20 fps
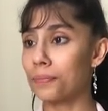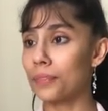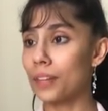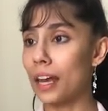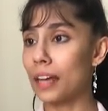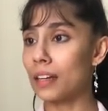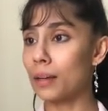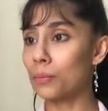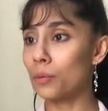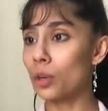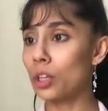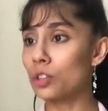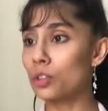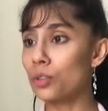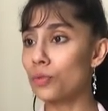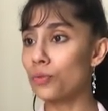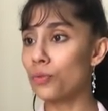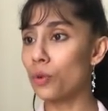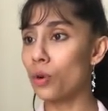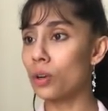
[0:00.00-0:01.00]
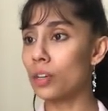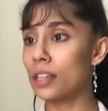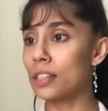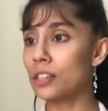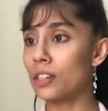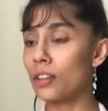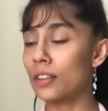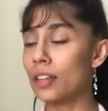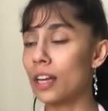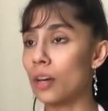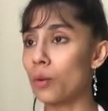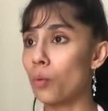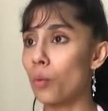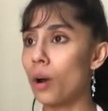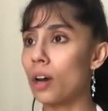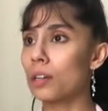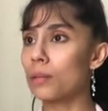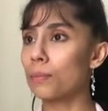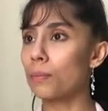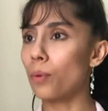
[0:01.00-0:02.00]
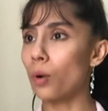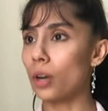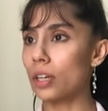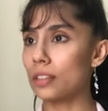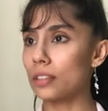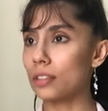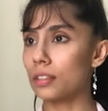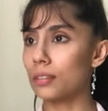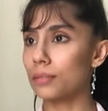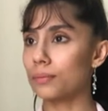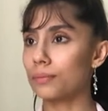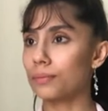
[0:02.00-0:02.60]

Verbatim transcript: And I'm going to focus on that one point.